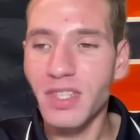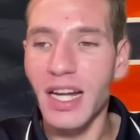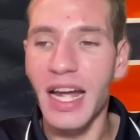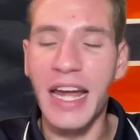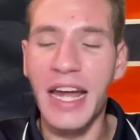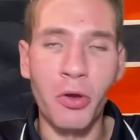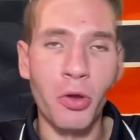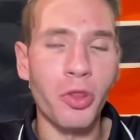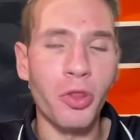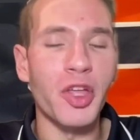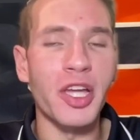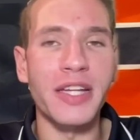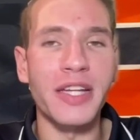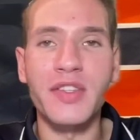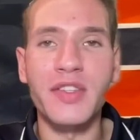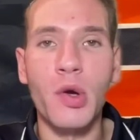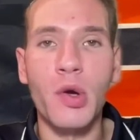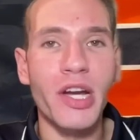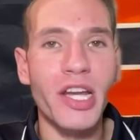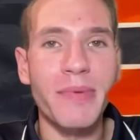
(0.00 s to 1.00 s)
I don't think it's
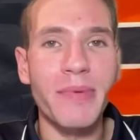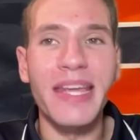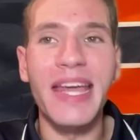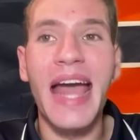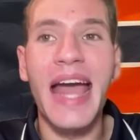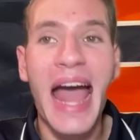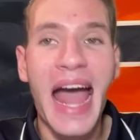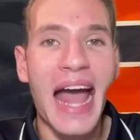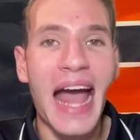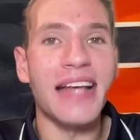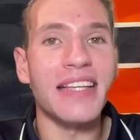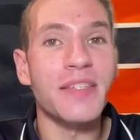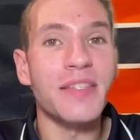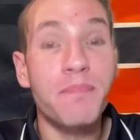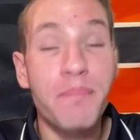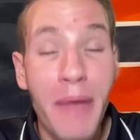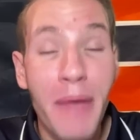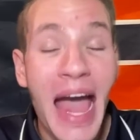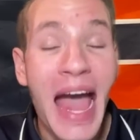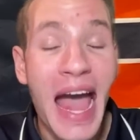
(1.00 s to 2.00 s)
going to be as
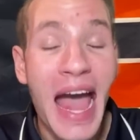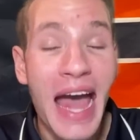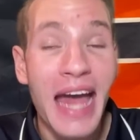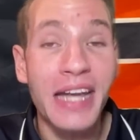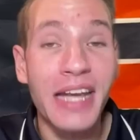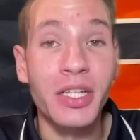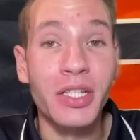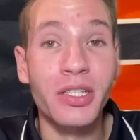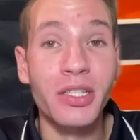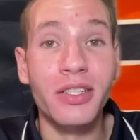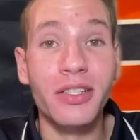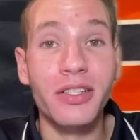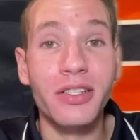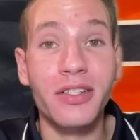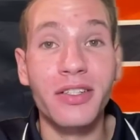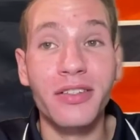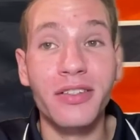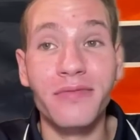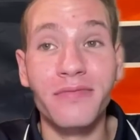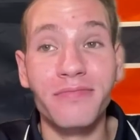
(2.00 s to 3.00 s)
bad
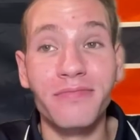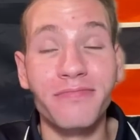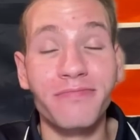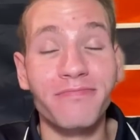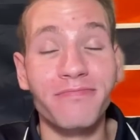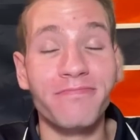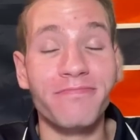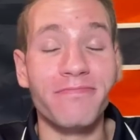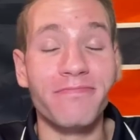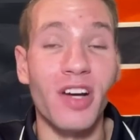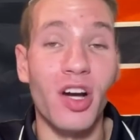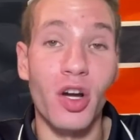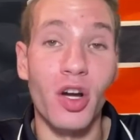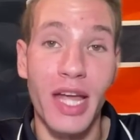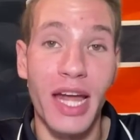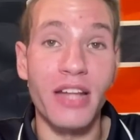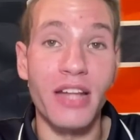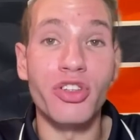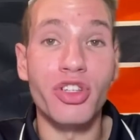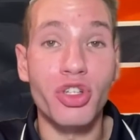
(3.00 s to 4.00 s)

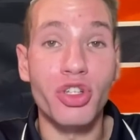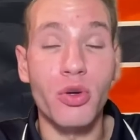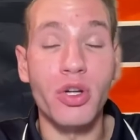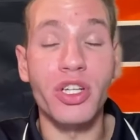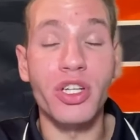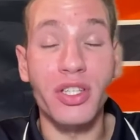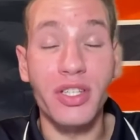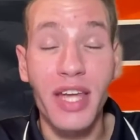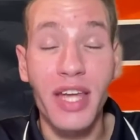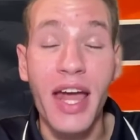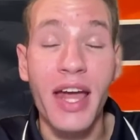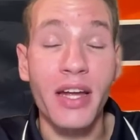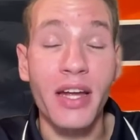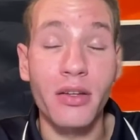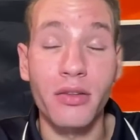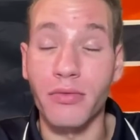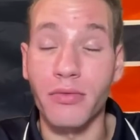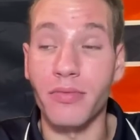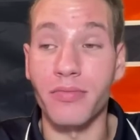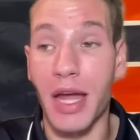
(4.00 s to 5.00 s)
against Georgia Tech.
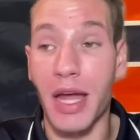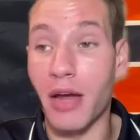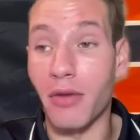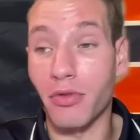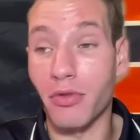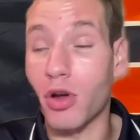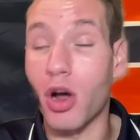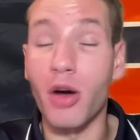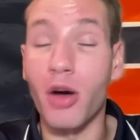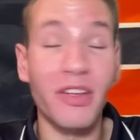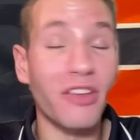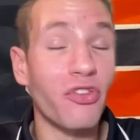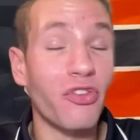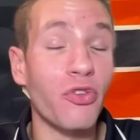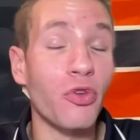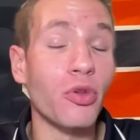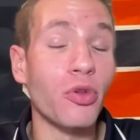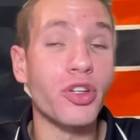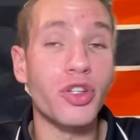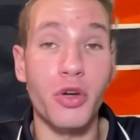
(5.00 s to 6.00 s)
Now, call me
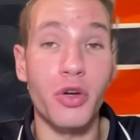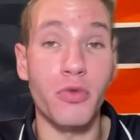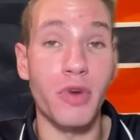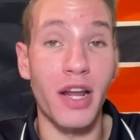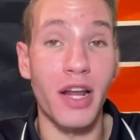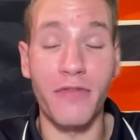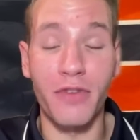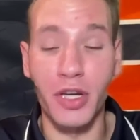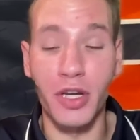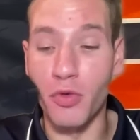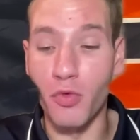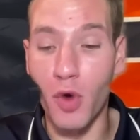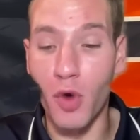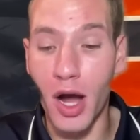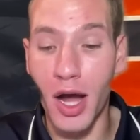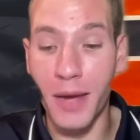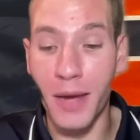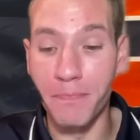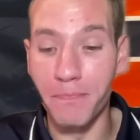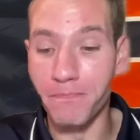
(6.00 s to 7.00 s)
foolish or whatever you
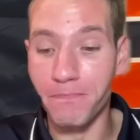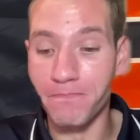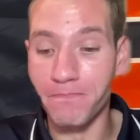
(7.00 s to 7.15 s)
want.